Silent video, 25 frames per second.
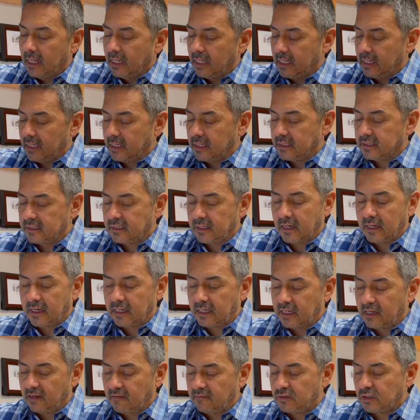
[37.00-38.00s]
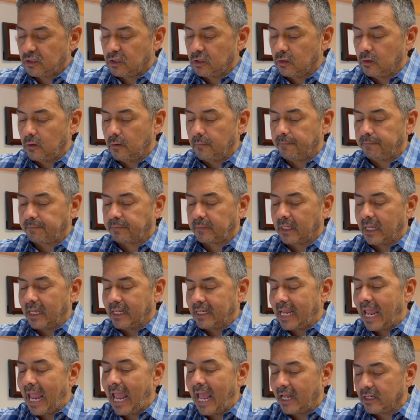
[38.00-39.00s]
is it gives you
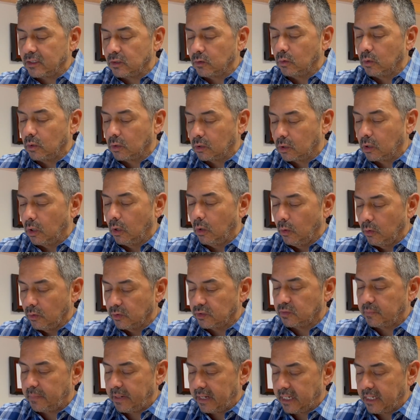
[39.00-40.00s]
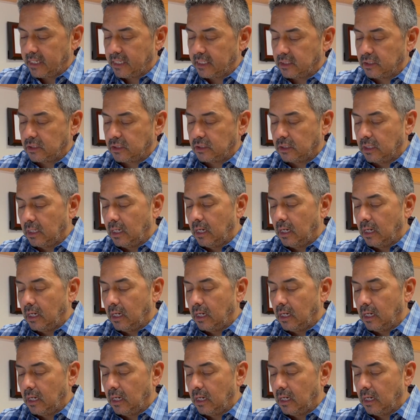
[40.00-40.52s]
an annual goals page.